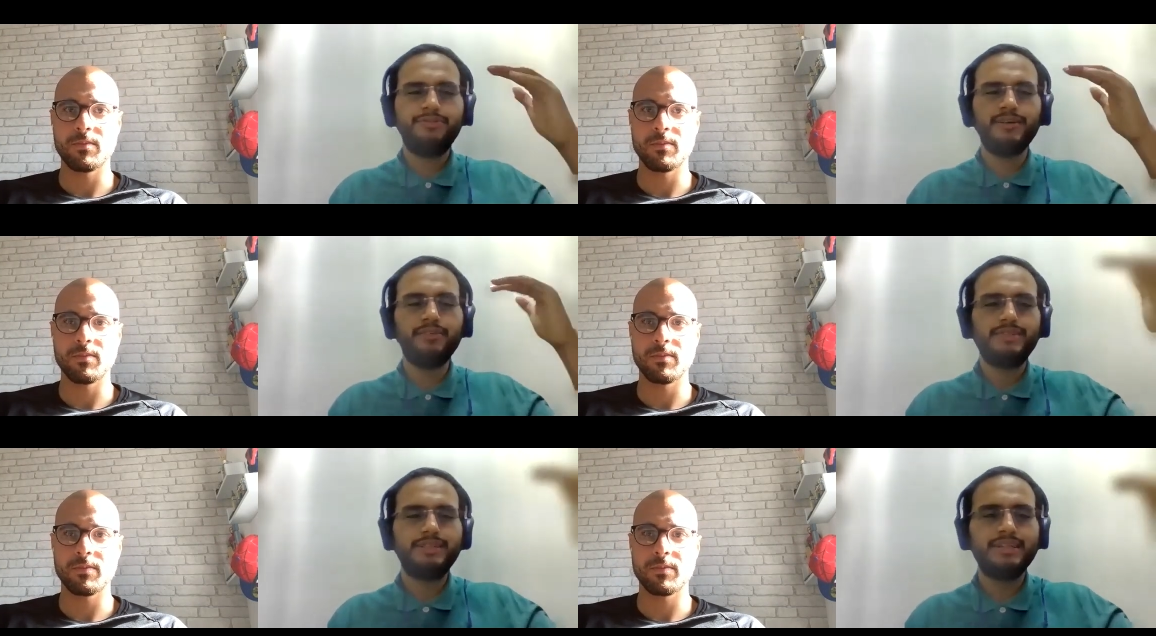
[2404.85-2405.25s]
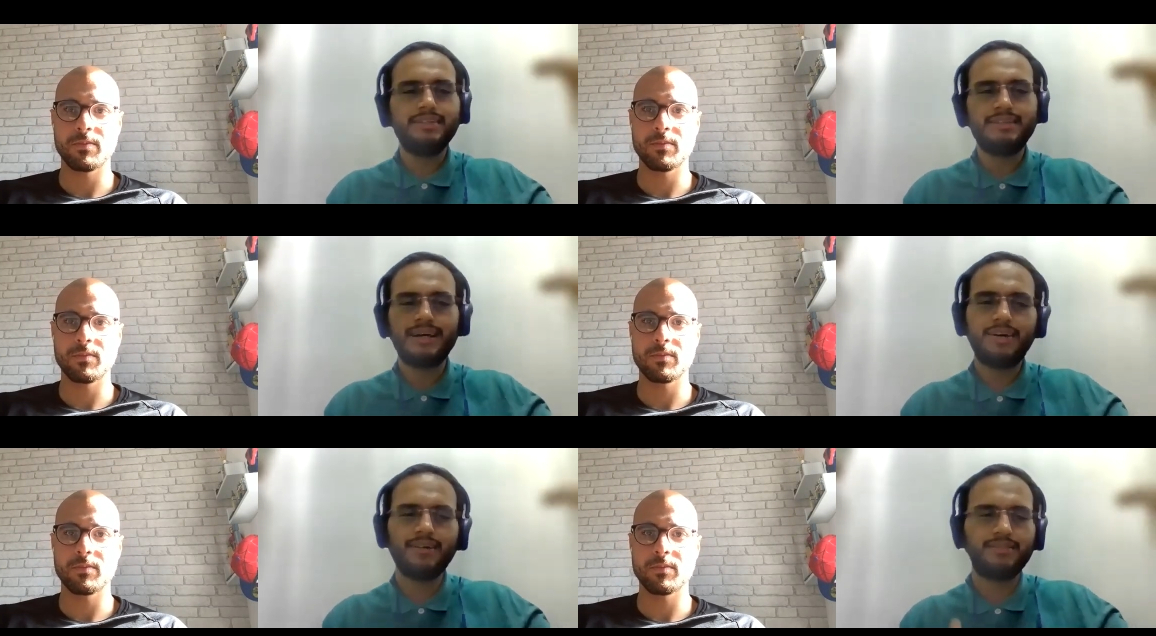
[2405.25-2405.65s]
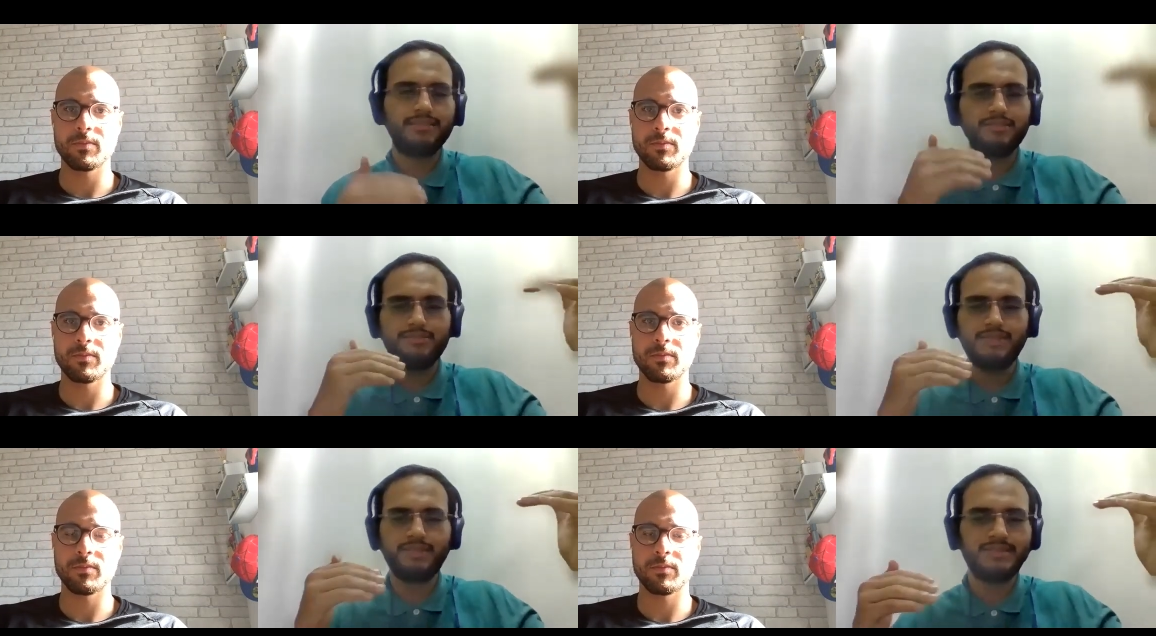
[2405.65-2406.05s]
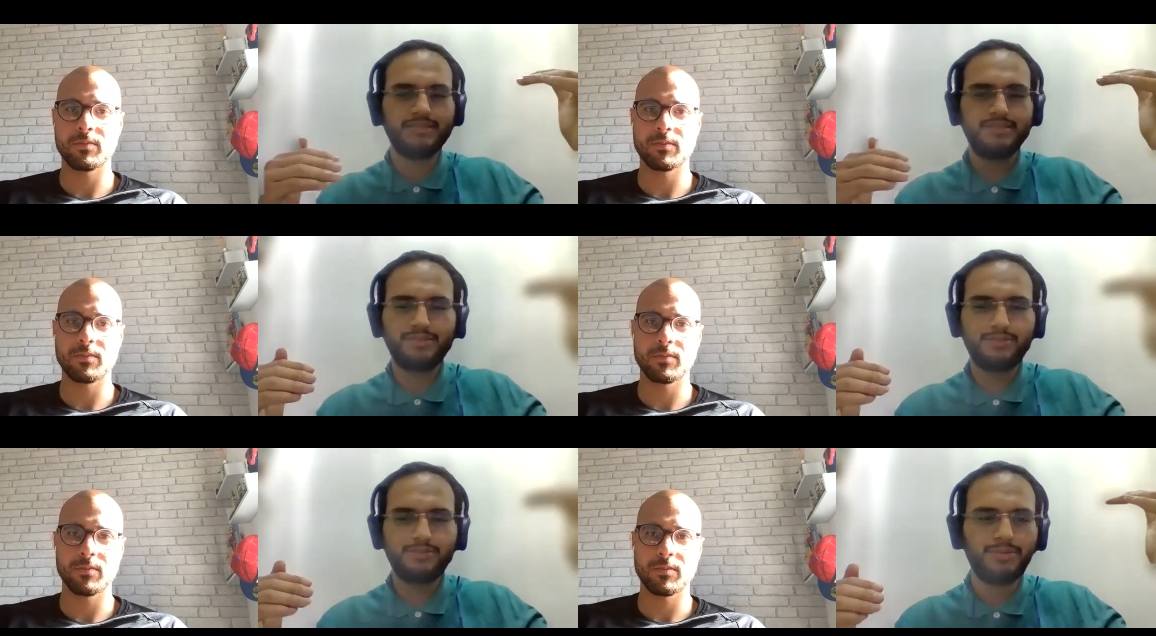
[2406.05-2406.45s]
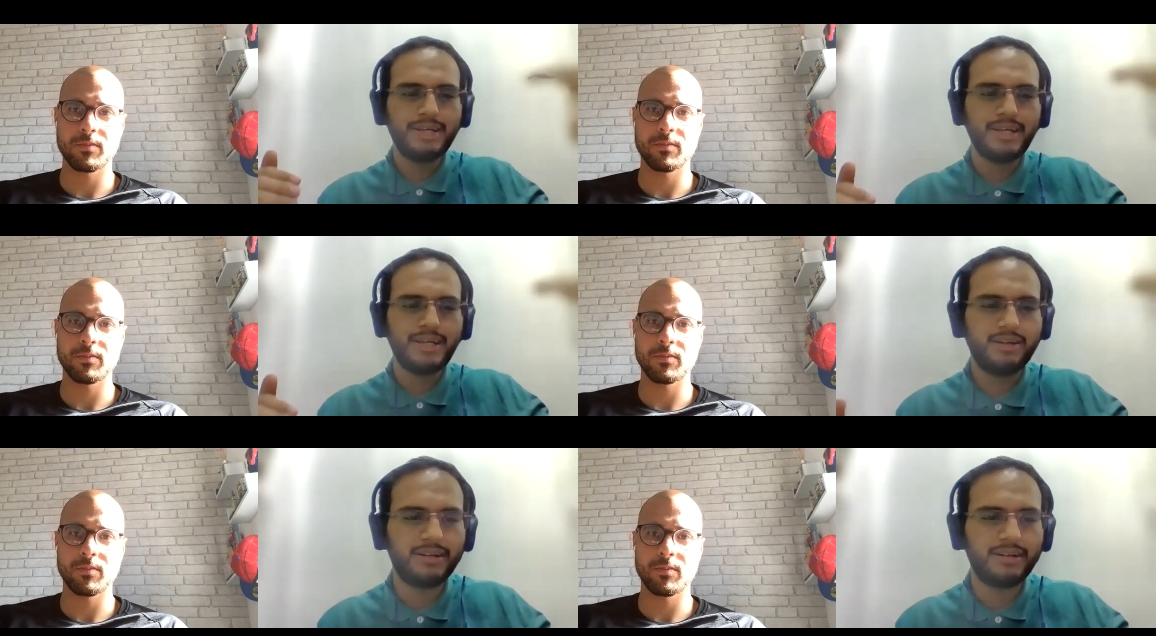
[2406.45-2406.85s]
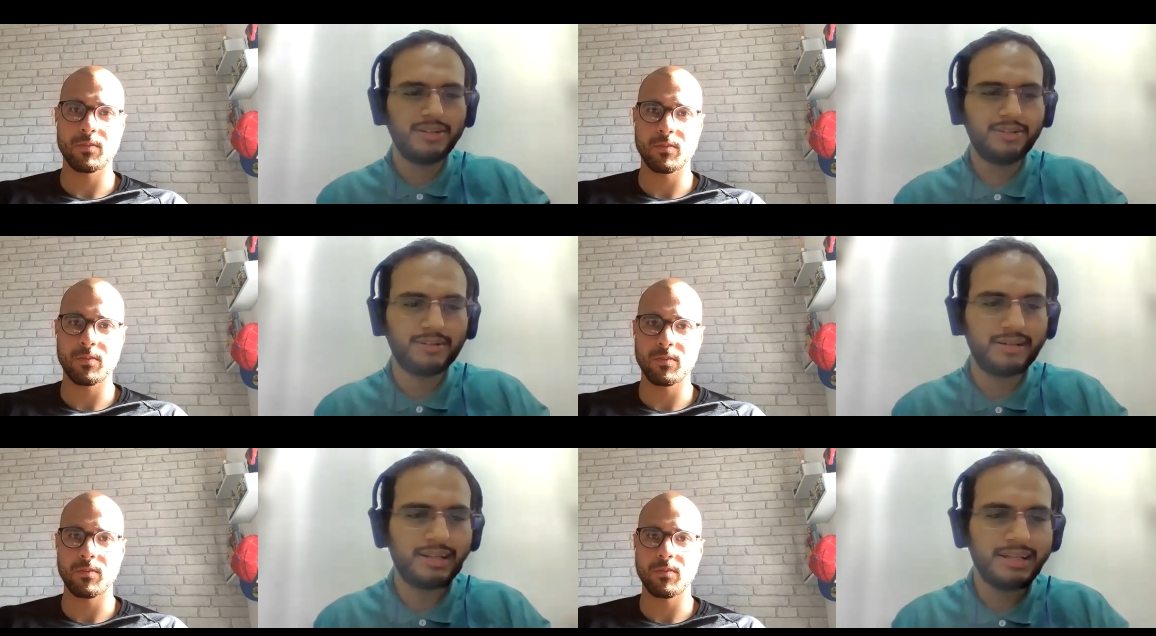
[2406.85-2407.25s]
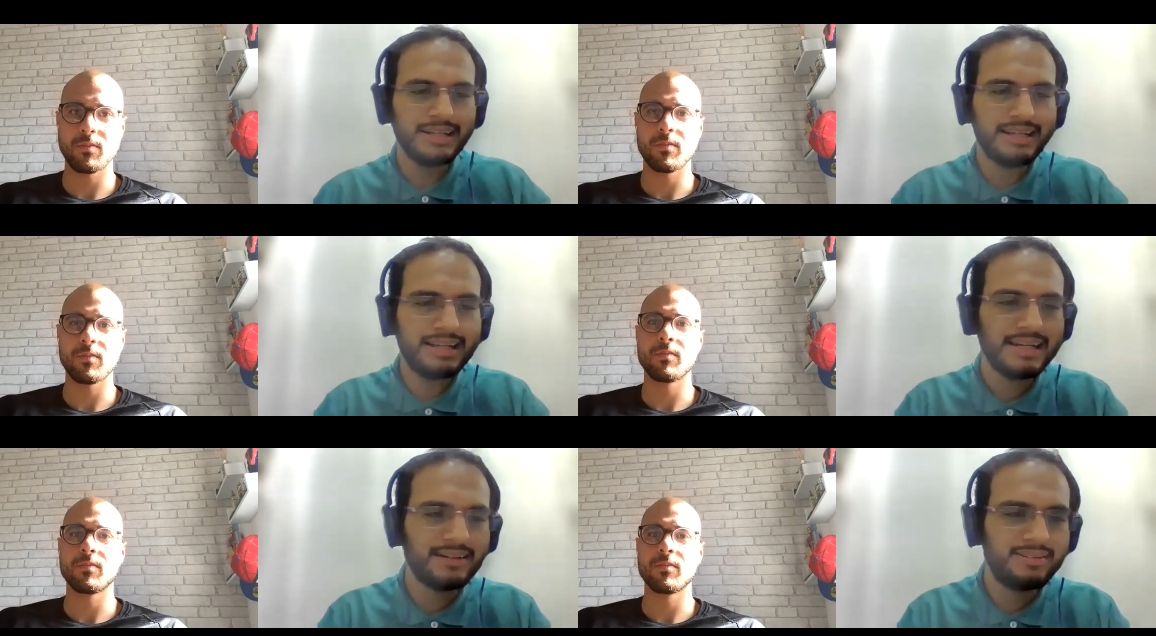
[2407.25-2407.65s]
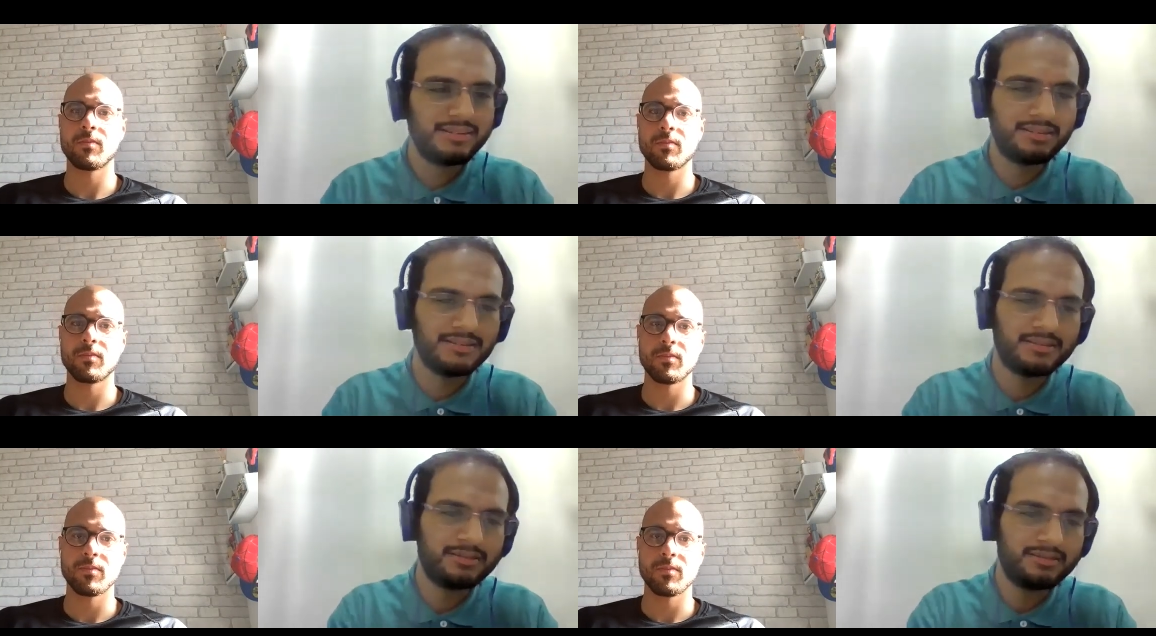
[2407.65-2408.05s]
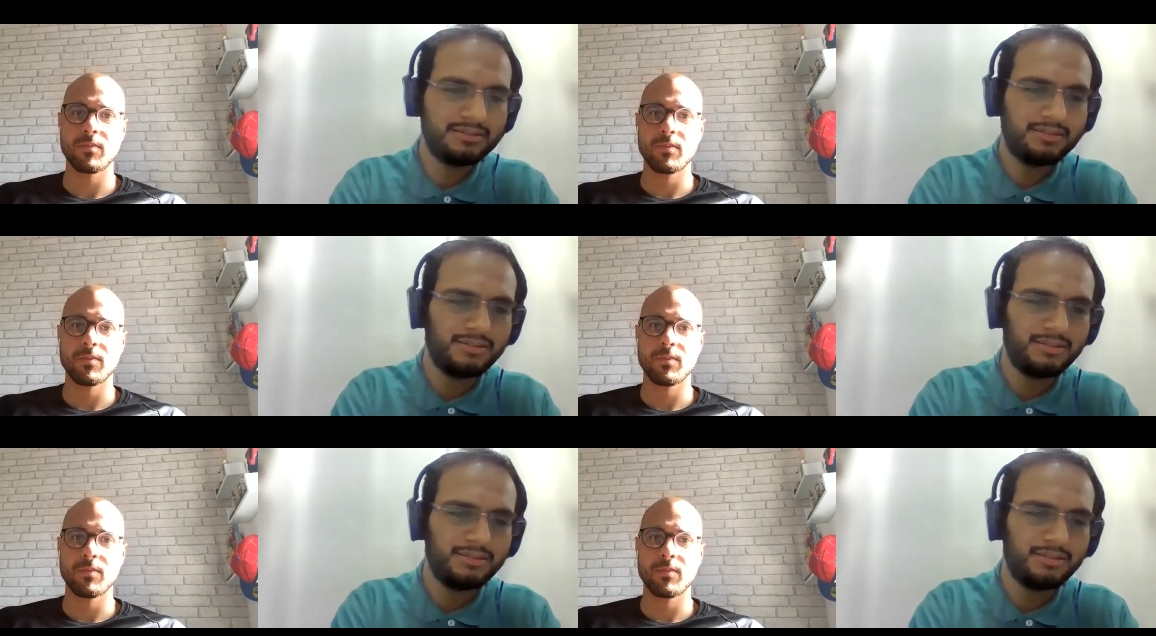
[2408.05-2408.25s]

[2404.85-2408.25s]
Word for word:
Speaker 1: 15,000 versus 300 liters